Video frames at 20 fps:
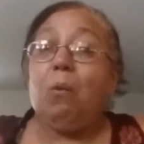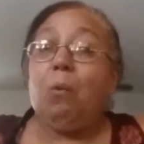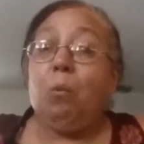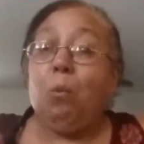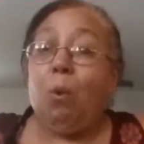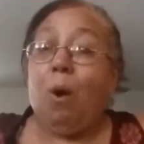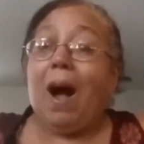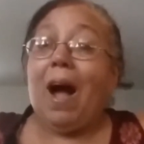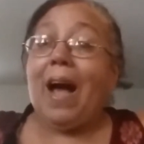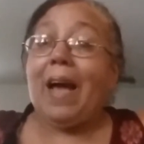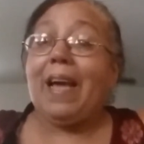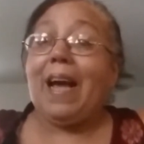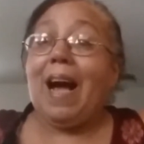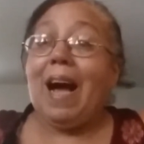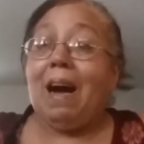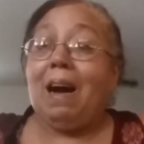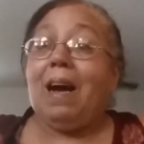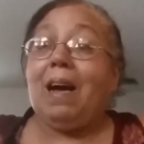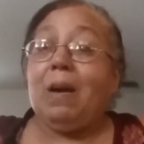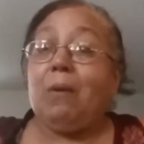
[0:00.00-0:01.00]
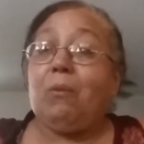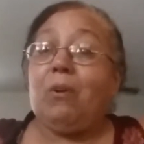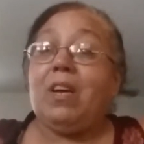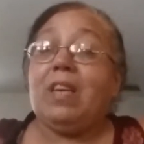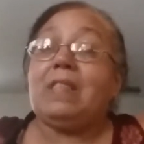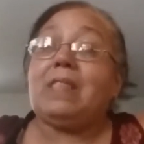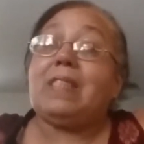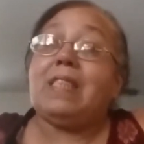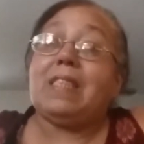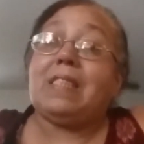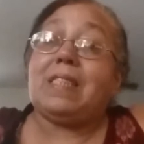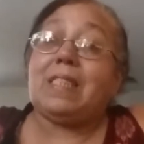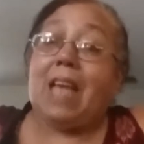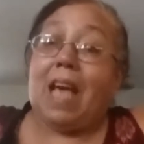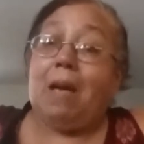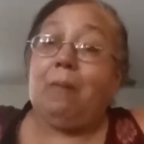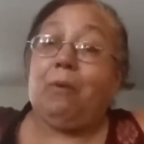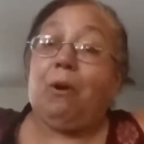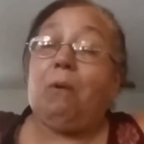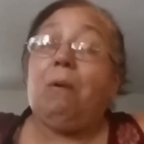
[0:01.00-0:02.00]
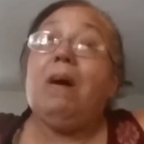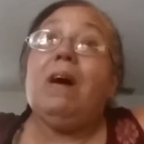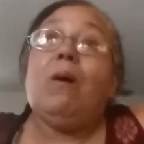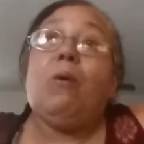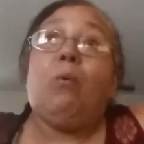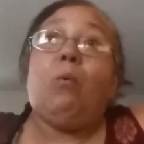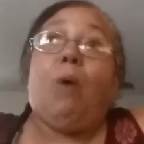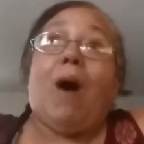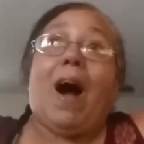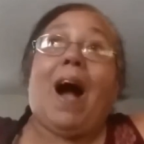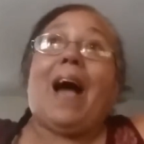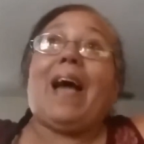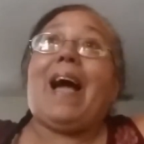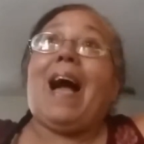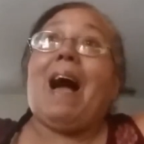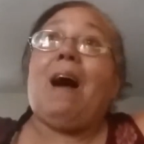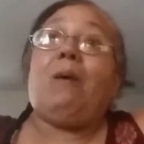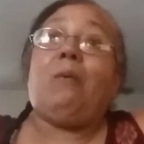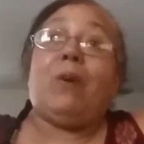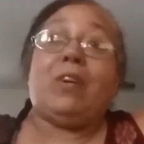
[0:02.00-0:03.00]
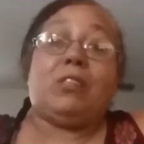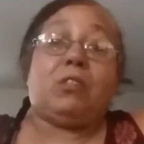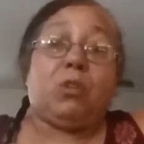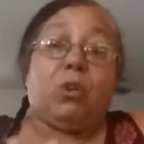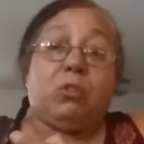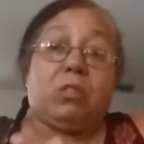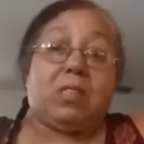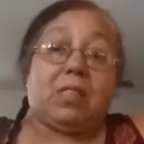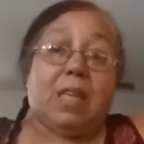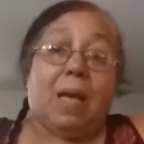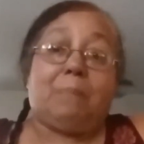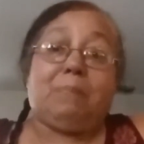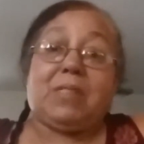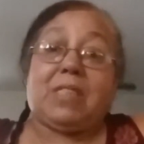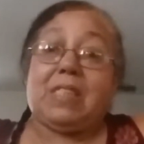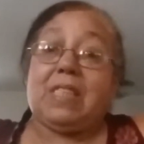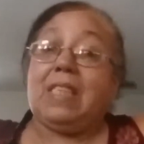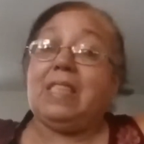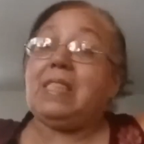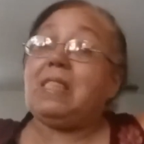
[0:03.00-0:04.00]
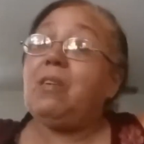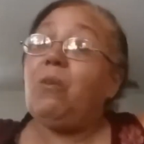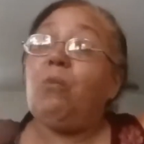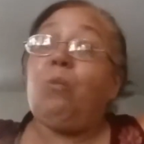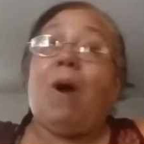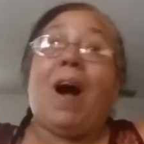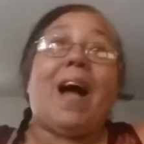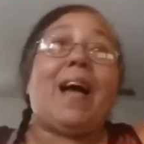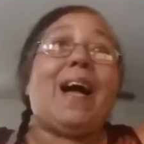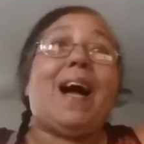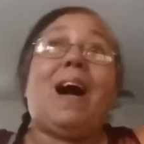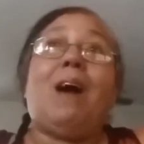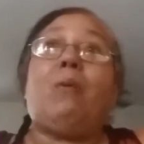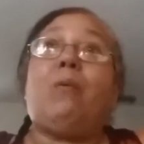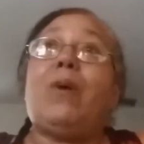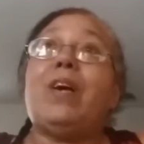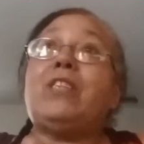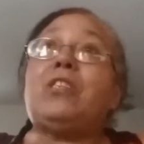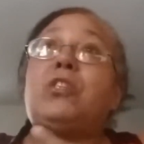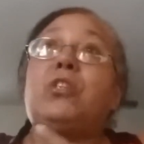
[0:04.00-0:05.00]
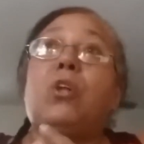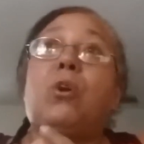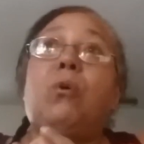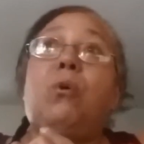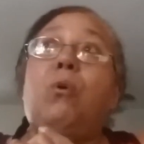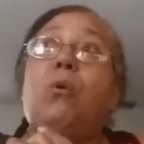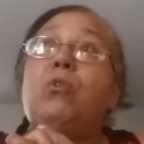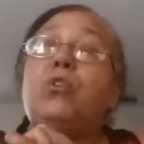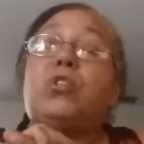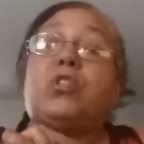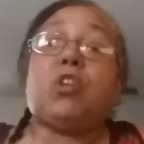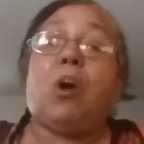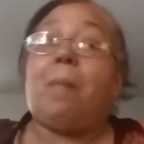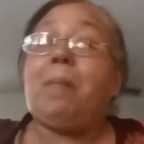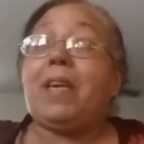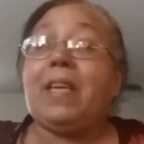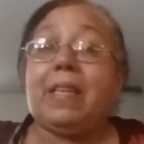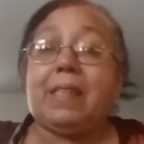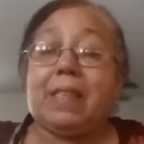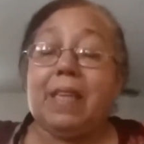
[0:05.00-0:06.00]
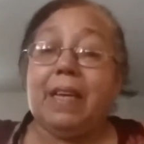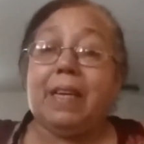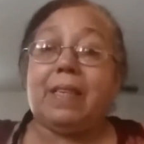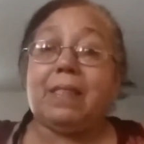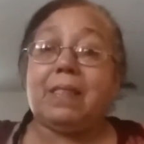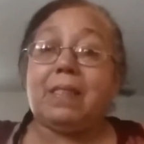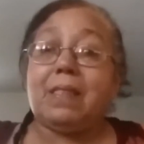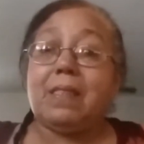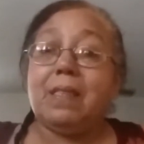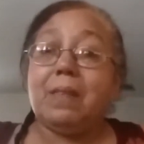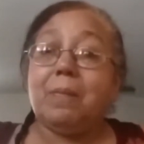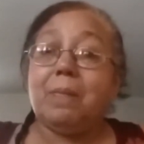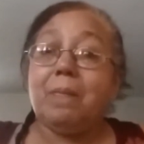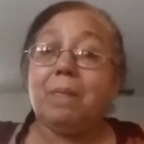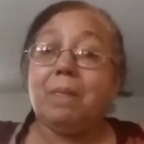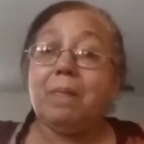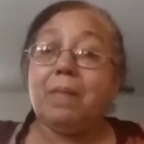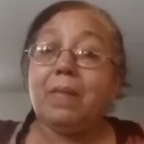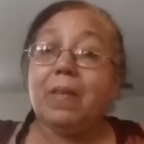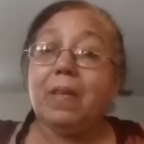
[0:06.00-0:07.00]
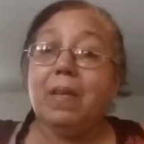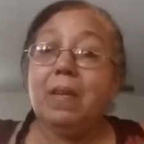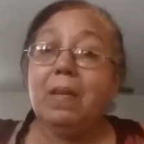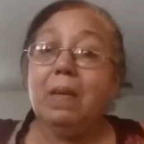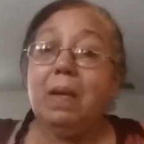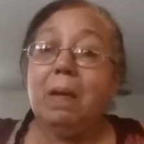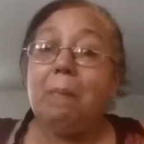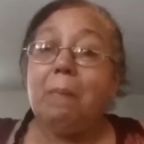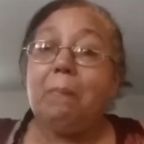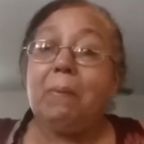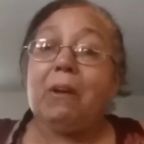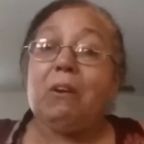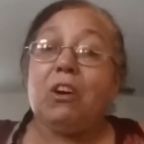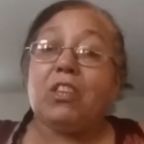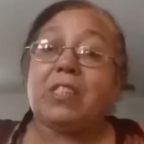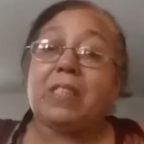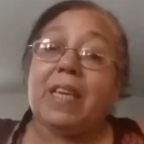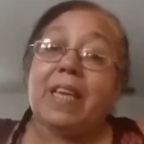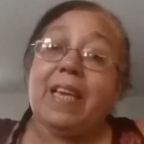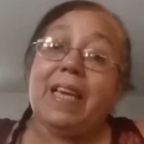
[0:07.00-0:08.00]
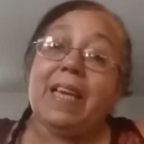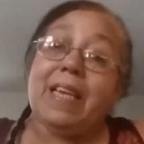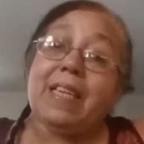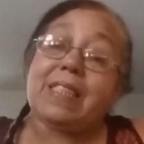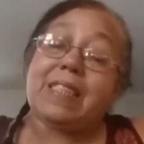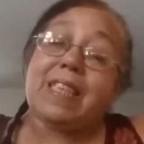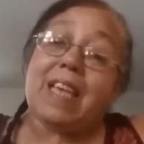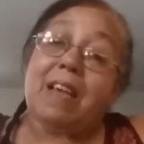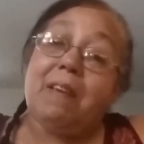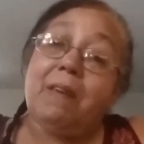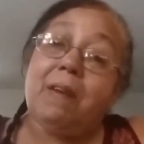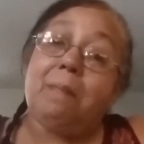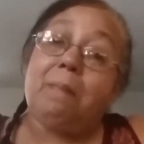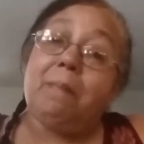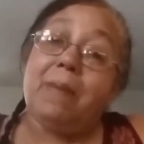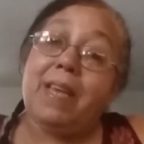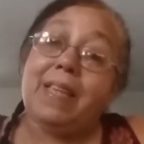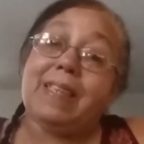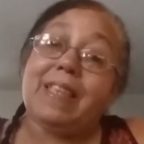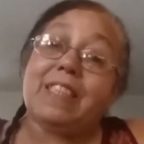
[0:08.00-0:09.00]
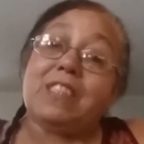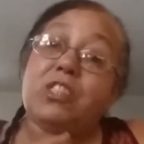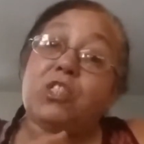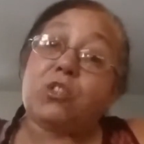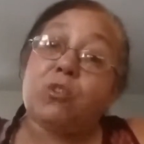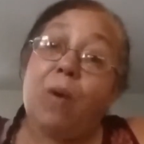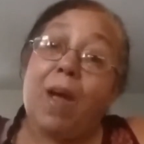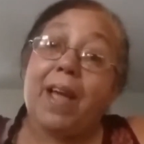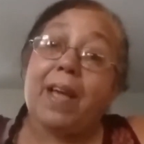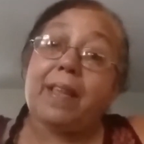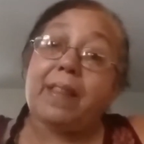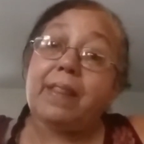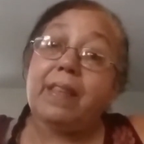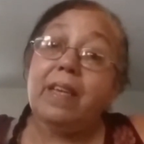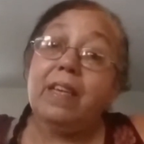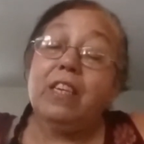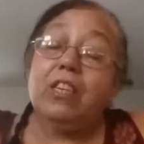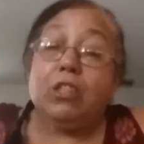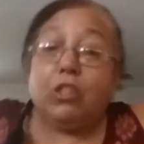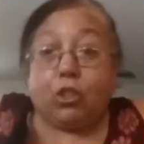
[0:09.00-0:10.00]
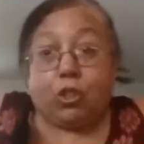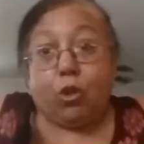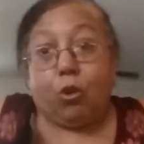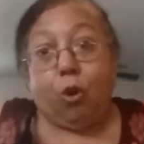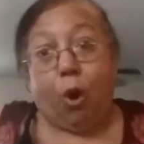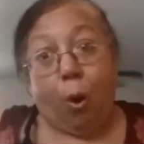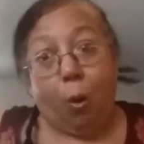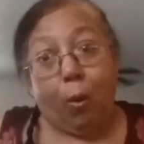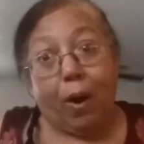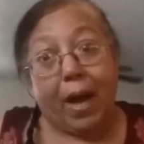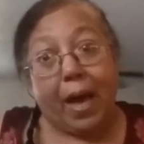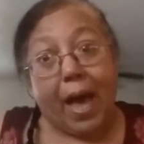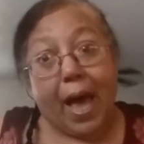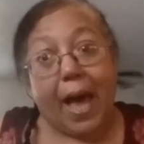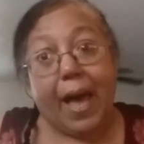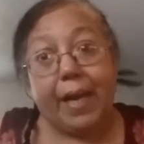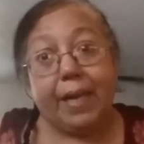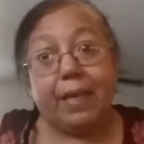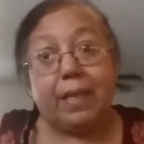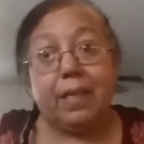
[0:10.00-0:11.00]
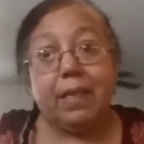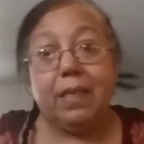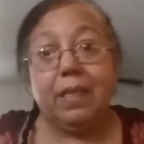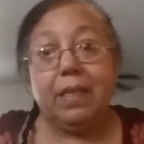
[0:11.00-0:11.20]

why I was disabled, why I went through sepsis, why I went through so many things. Because he is giving me the strength to go ahead.